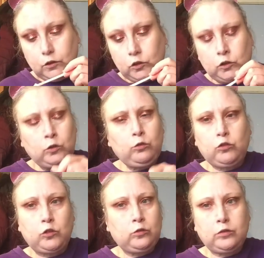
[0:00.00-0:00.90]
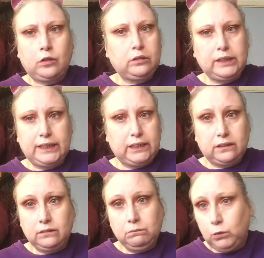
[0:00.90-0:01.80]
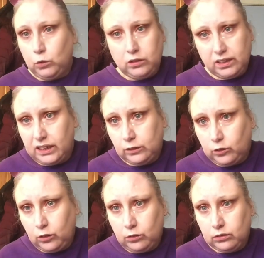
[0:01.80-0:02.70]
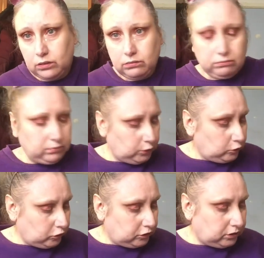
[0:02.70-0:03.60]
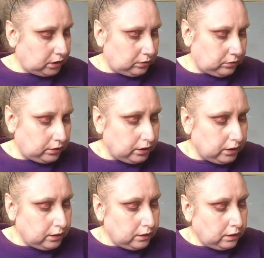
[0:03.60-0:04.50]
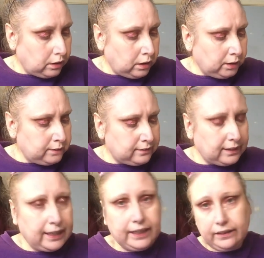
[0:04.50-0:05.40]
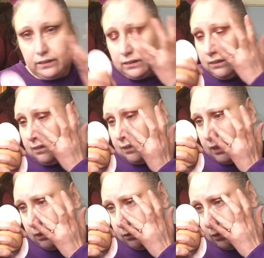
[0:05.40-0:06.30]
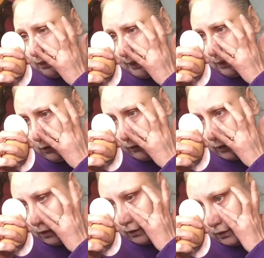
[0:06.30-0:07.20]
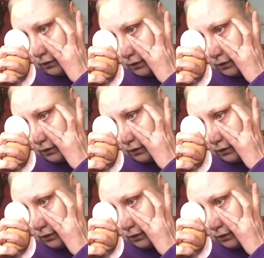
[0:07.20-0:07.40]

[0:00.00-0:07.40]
you do not need more than that dot. You just don't. Like I say, the concealer is a little on the light